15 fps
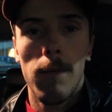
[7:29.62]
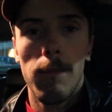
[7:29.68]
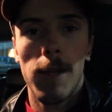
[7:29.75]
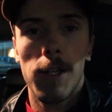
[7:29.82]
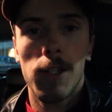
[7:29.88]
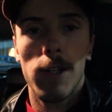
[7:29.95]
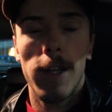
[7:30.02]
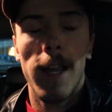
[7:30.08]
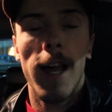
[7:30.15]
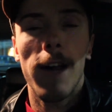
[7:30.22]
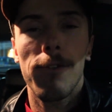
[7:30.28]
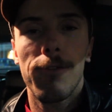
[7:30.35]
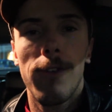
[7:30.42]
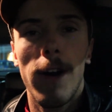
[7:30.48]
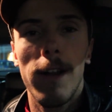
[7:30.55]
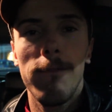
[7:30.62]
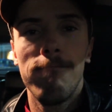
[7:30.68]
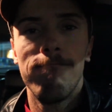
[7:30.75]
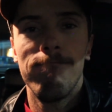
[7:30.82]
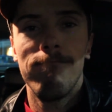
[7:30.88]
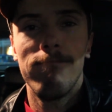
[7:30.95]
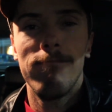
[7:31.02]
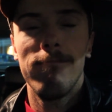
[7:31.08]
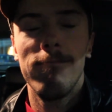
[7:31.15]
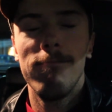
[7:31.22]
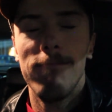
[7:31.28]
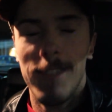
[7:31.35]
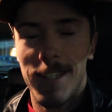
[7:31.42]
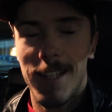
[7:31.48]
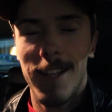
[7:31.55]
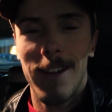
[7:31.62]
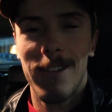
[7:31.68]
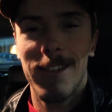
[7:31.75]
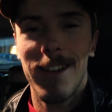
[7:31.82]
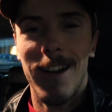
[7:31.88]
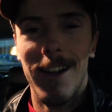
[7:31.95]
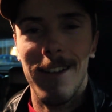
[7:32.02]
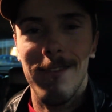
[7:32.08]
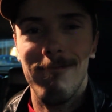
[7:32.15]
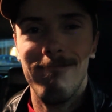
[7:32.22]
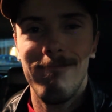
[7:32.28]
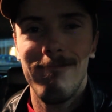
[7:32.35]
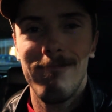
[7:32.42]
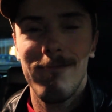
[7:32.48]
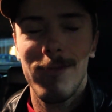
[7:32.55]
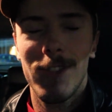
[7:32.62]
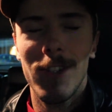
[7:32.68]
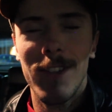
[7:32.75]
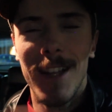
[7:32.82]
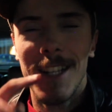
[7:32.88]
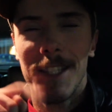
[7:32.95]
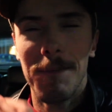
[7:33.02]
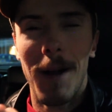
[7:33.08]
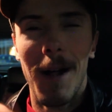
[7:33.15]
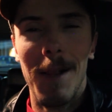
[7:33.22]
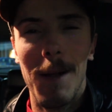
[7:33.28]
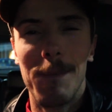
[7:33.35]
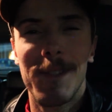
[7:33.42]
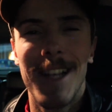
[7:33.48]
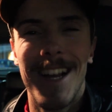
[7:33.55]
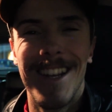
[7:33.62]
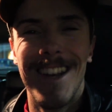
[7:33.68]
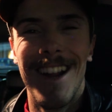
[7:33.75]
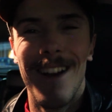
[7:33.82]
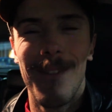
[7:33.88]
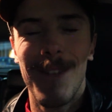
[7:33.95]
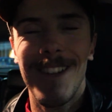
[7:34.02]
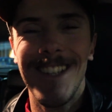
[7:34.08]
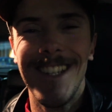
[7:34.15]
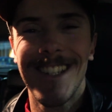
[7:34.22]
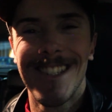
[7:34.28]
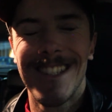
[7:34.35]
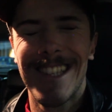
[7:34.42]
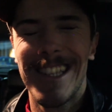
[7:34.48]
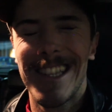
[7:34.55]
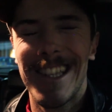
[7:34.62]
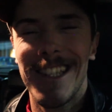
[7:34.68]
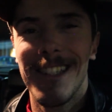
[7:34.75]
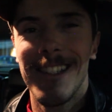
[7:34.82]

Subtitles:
Make sure you have fun. Get it done. Turn that smile upside down, please.